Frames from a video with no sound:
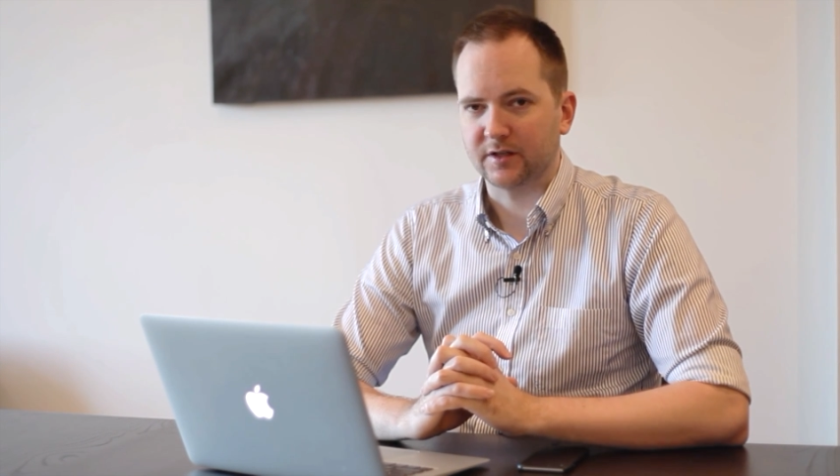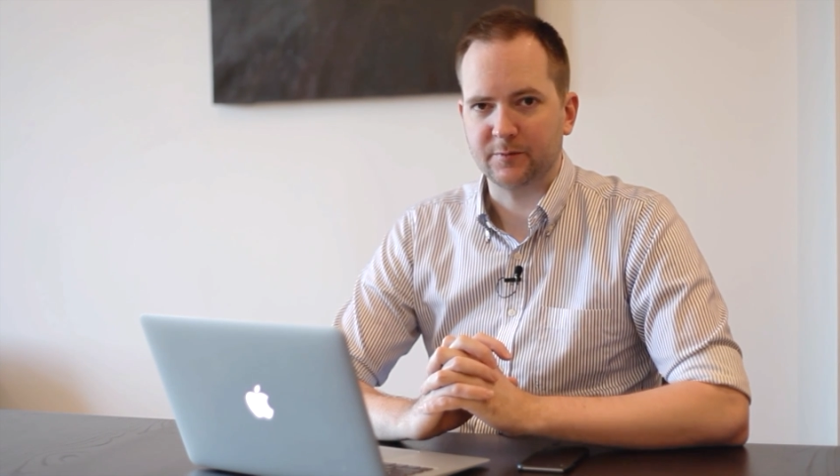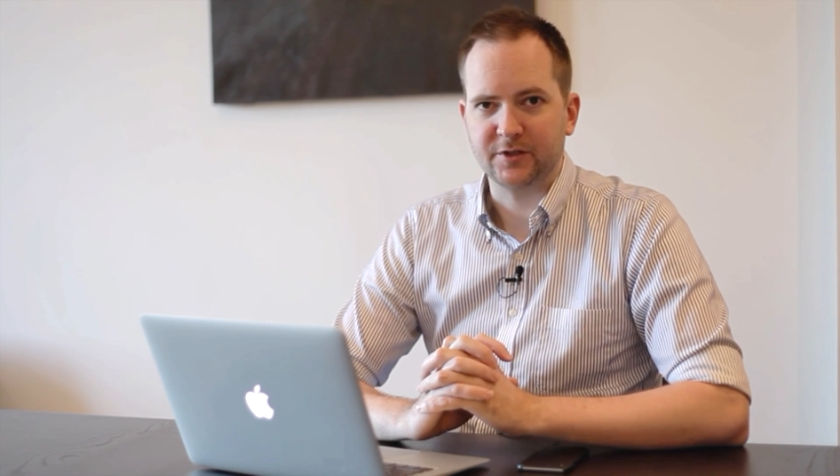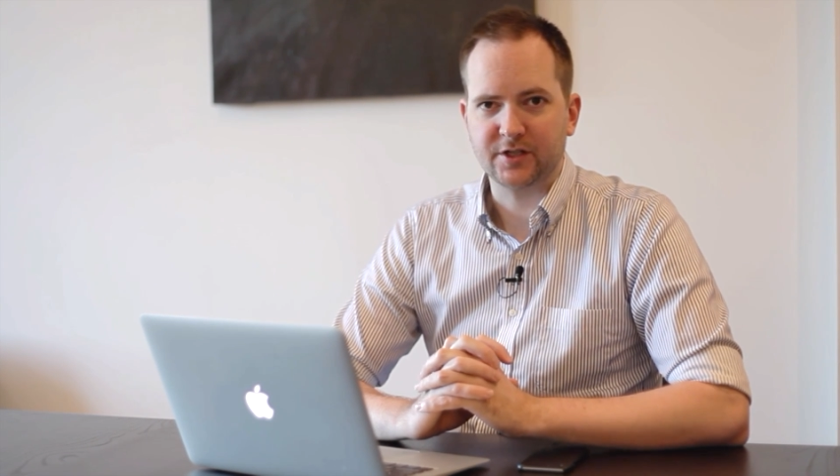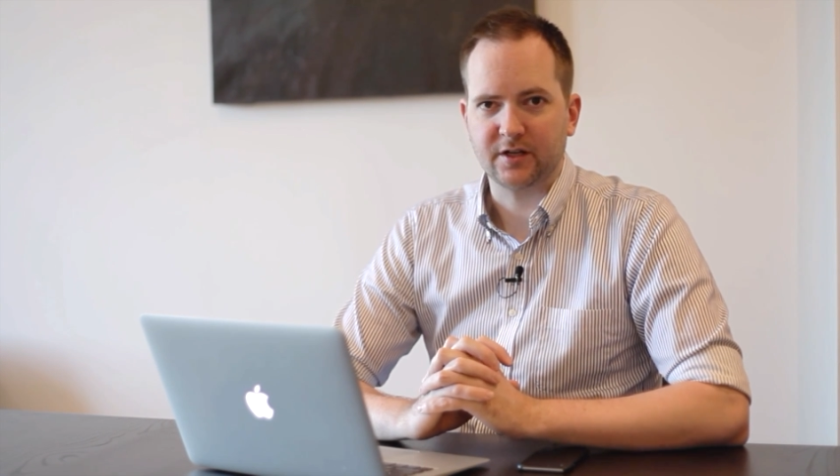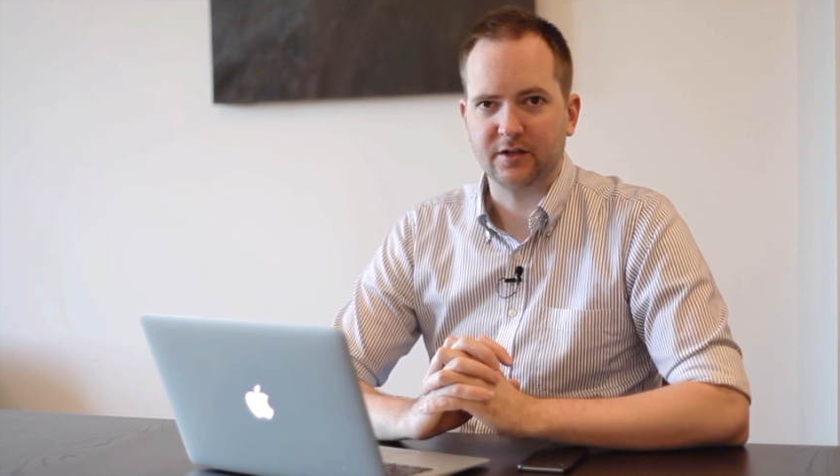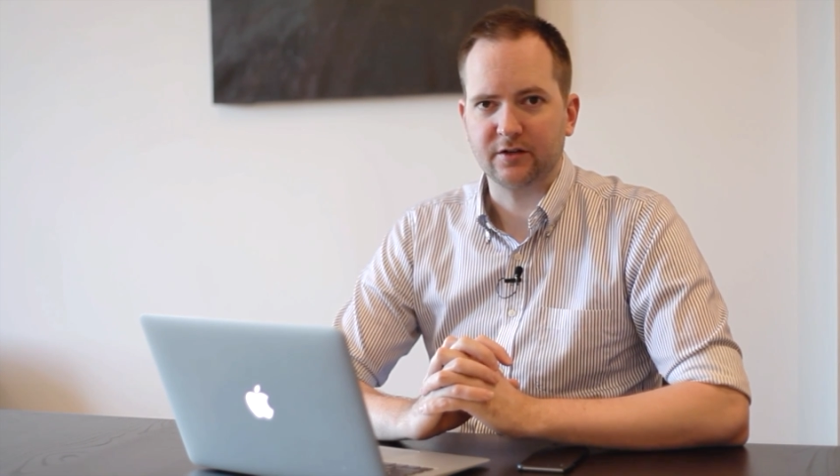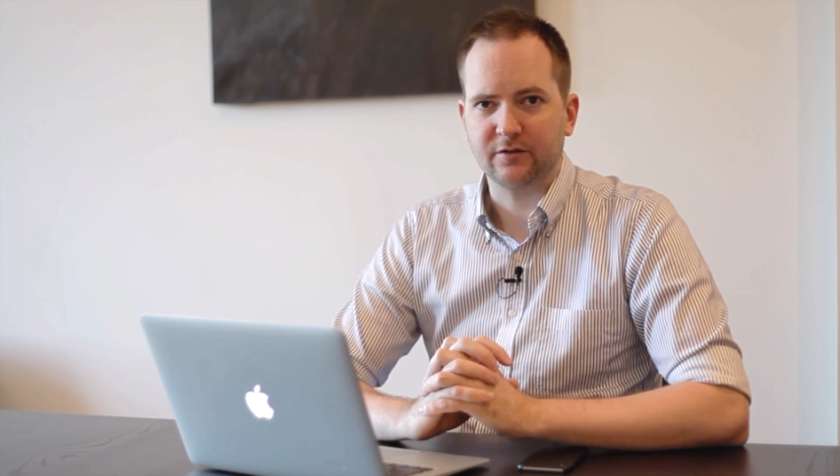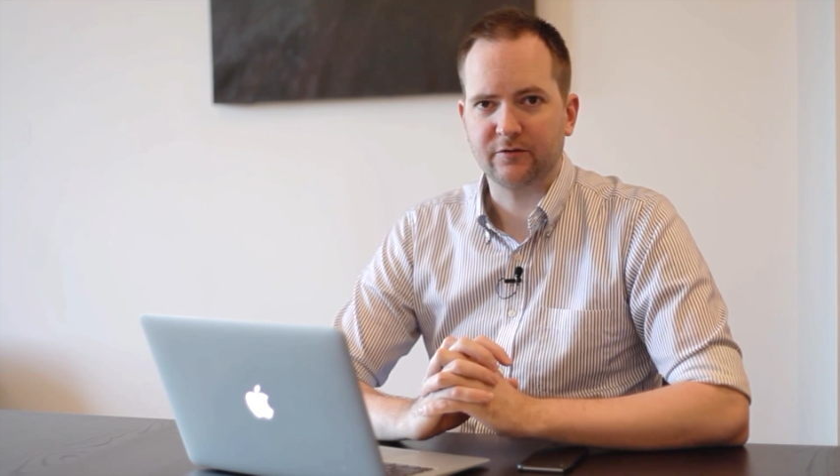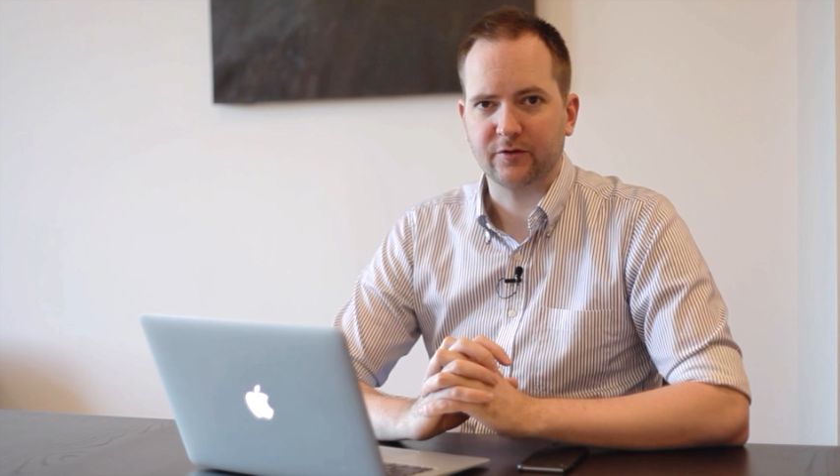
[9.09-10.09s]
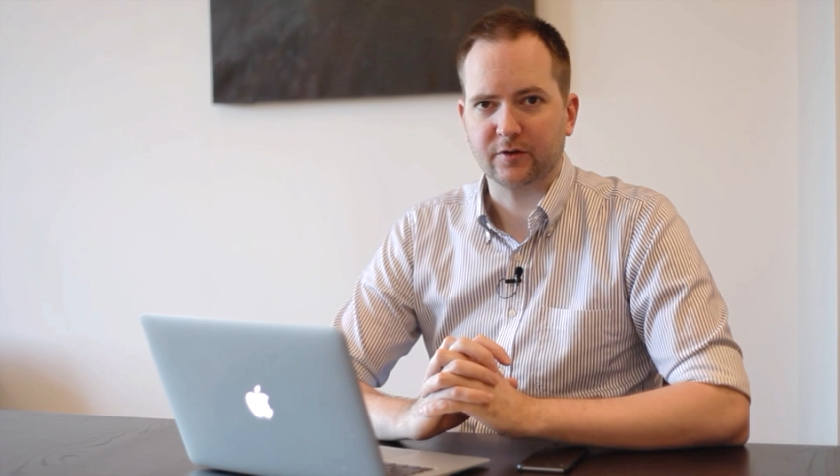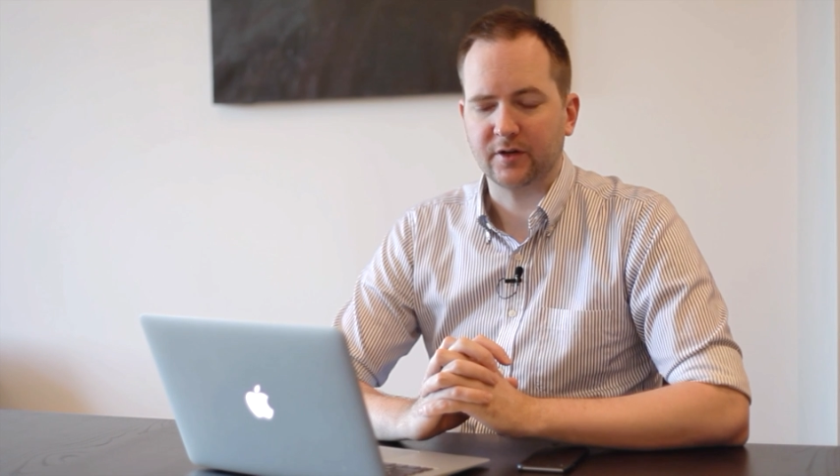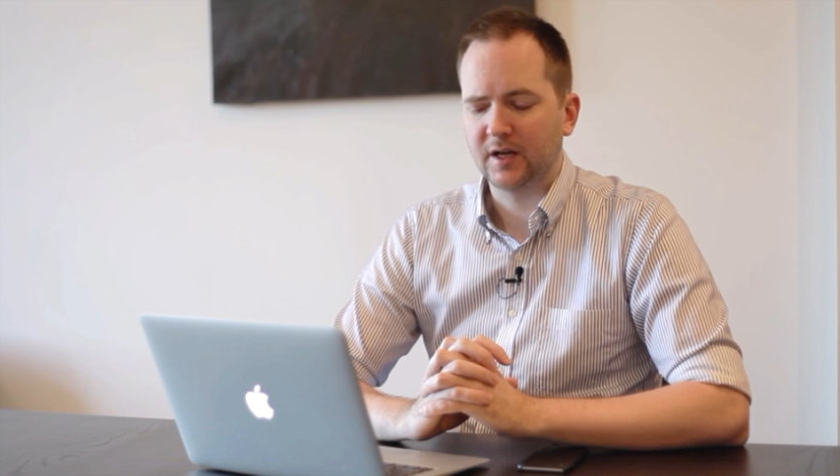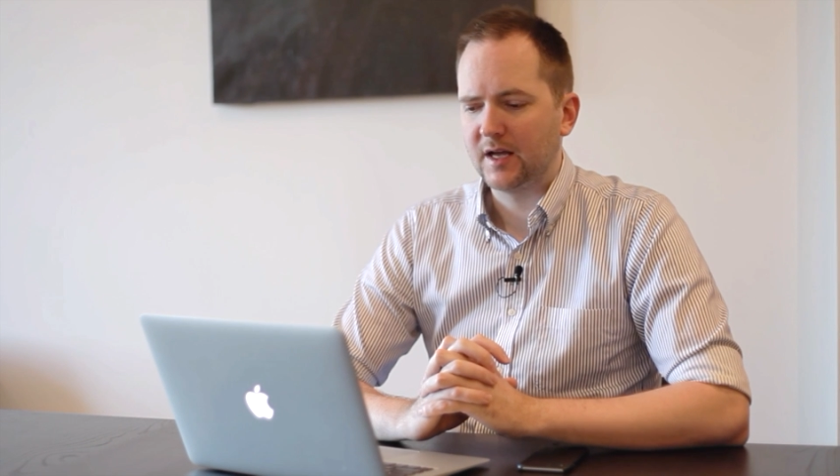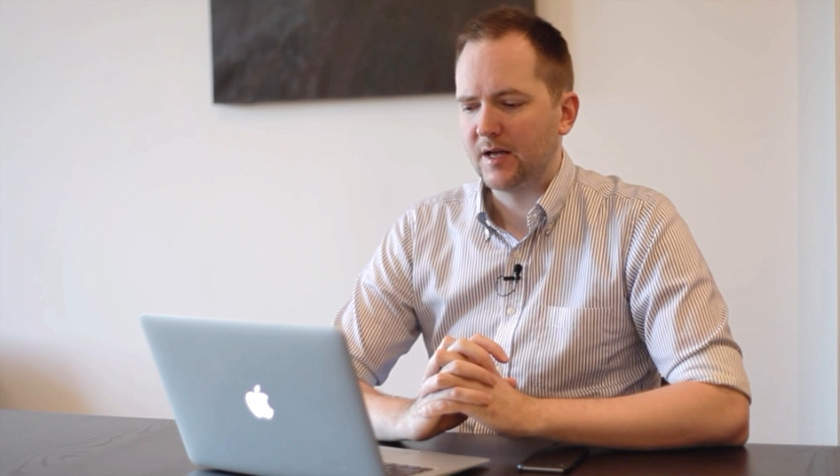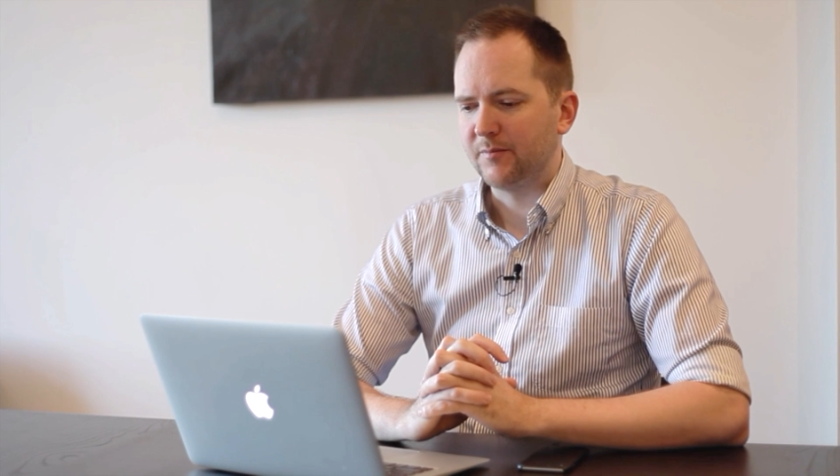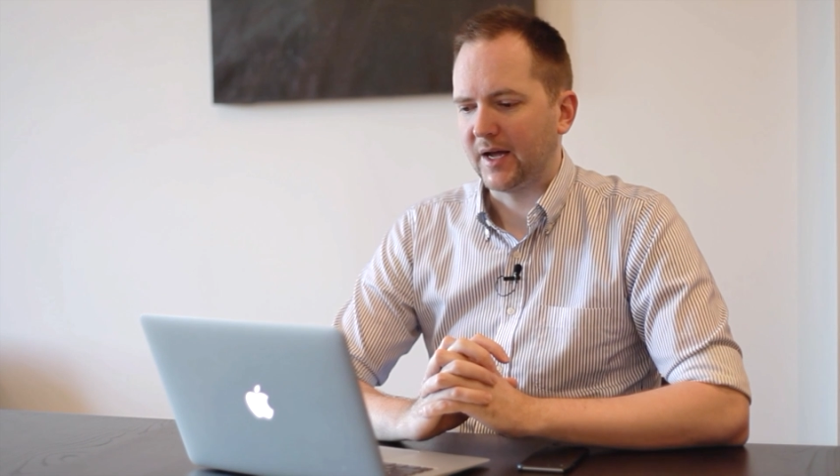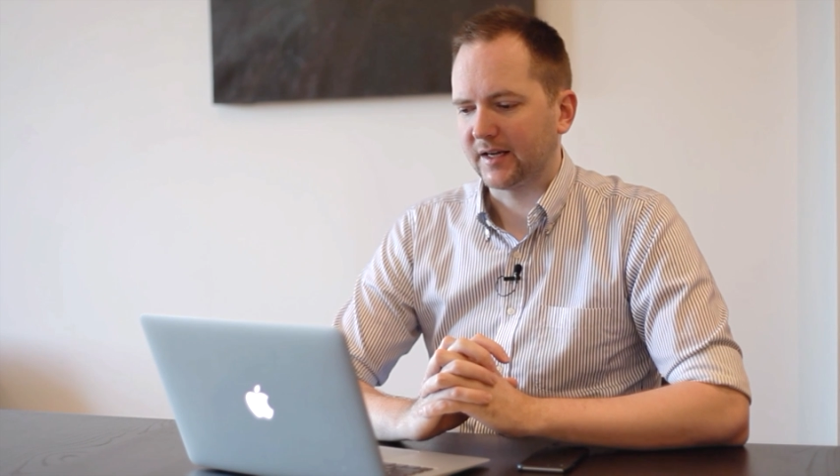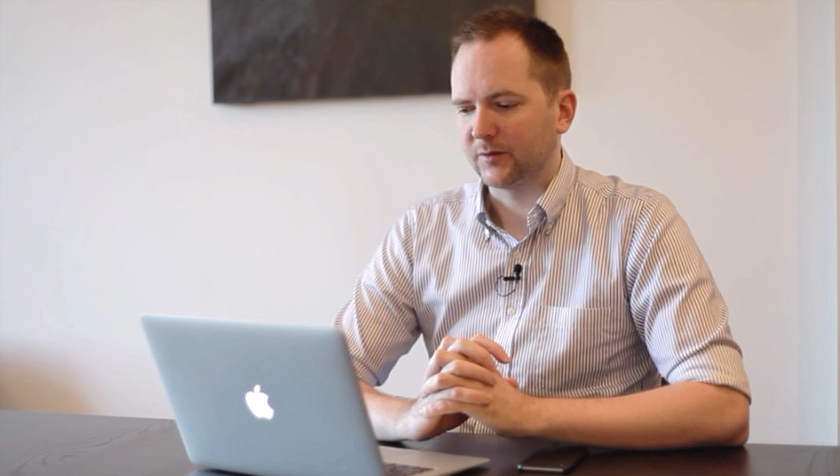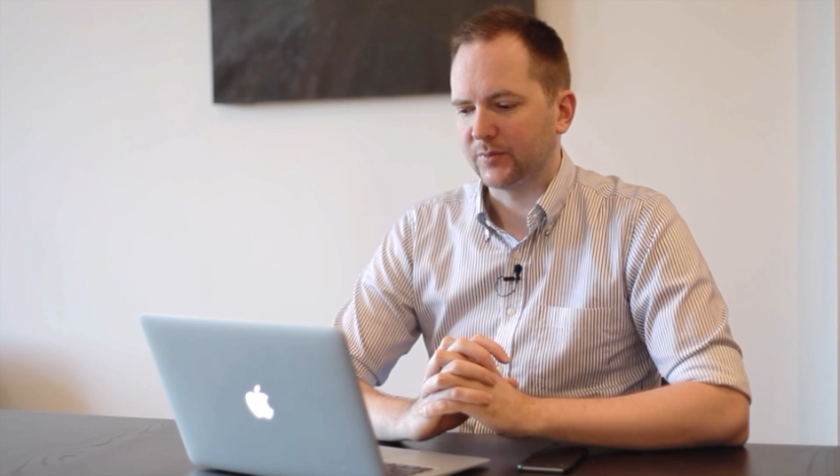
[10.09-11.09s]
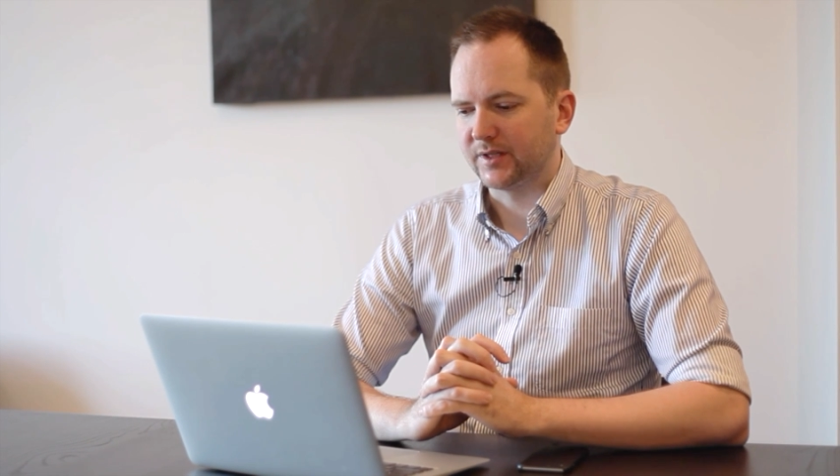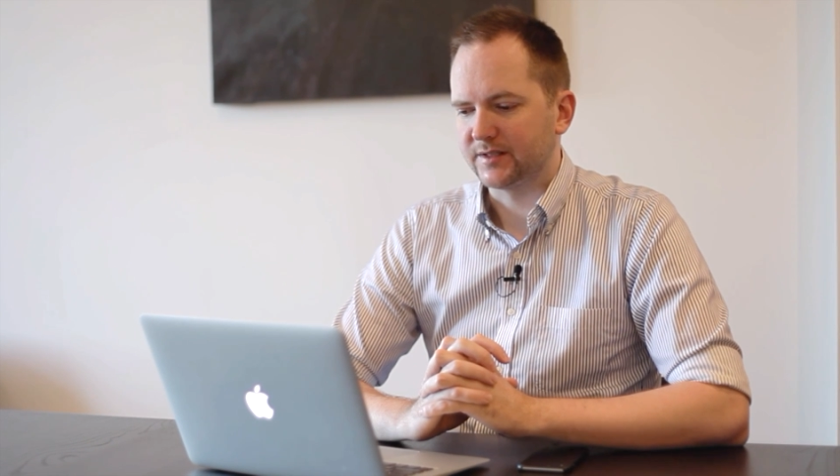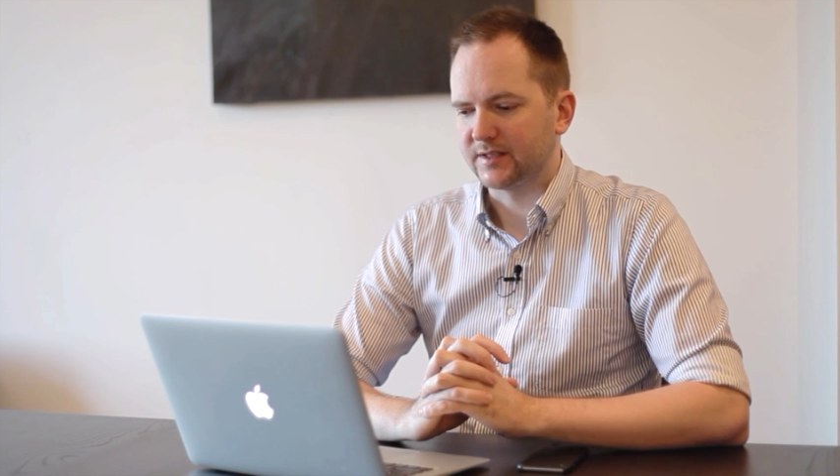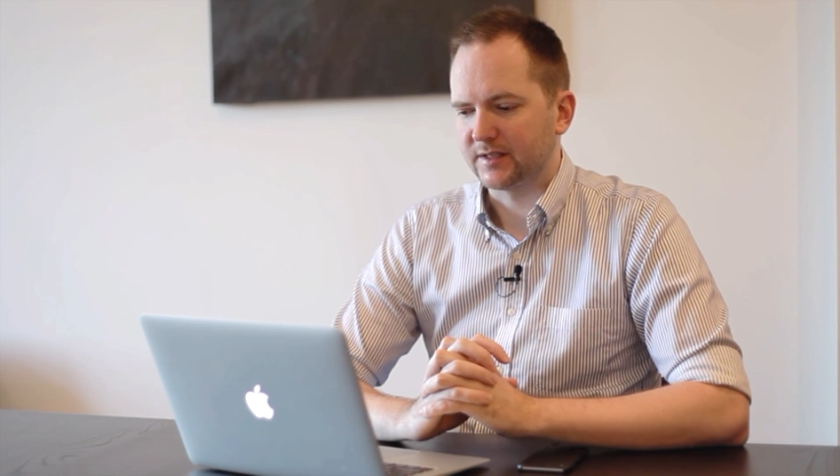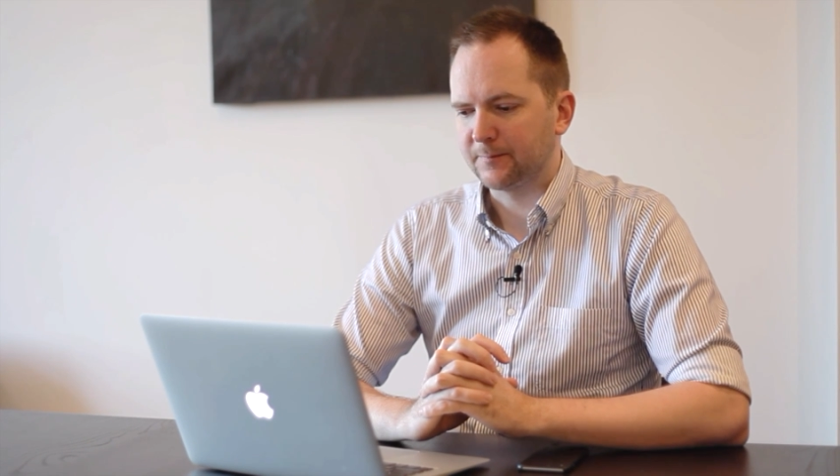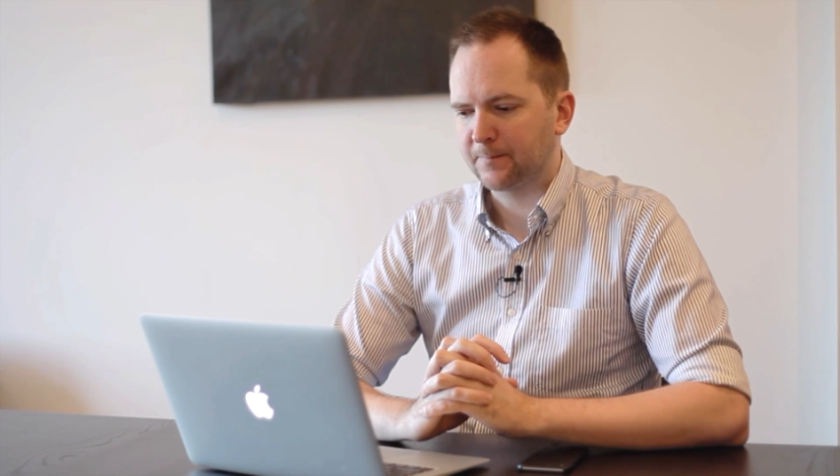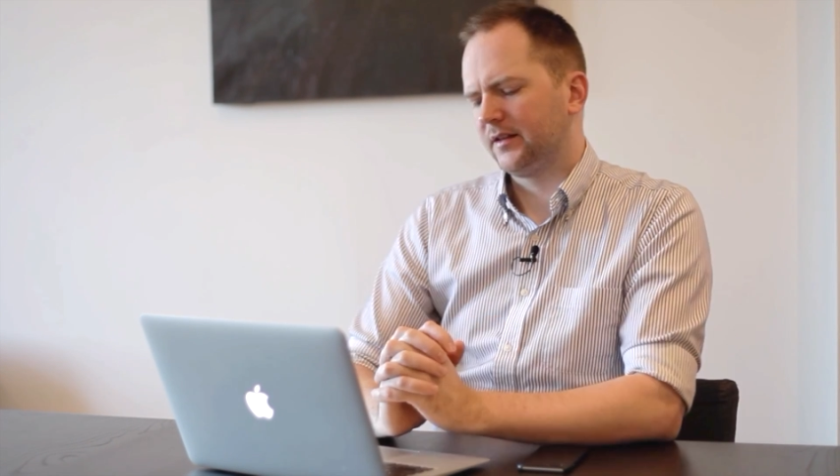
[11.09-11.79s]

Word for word: image editor for Mac and PC.